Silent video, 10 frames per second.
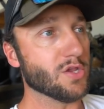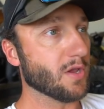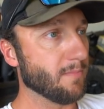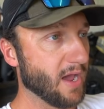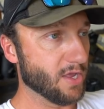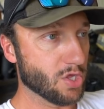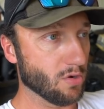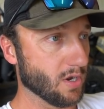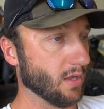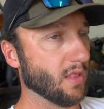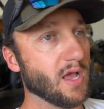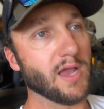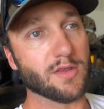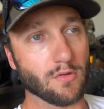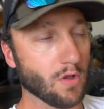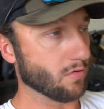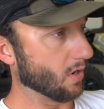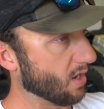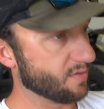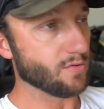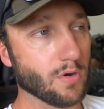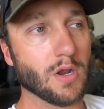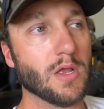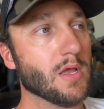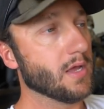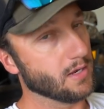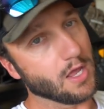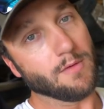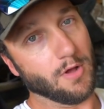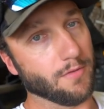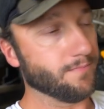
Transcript: You can buy a choke online, your local gun store. Come on.